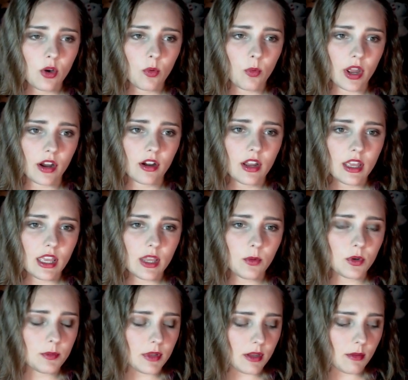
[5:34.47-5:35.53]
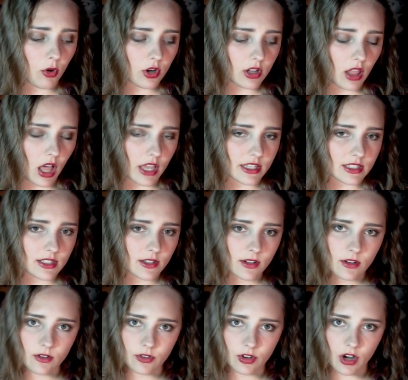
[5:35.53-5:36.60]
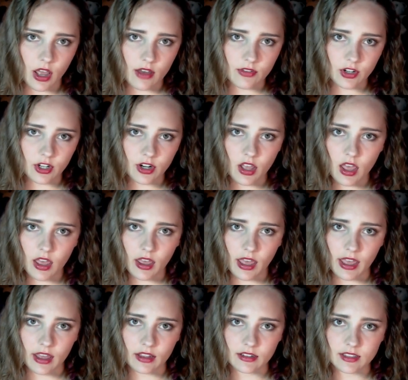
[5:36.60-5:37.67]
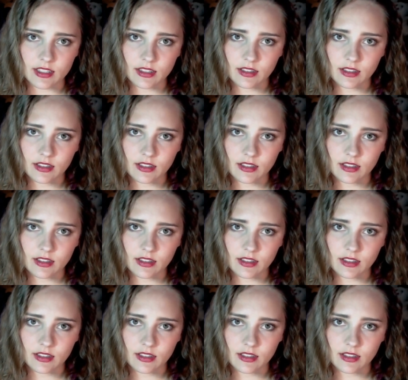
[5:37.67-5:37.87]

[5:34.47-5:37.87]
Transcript: where it would be immortalized forever and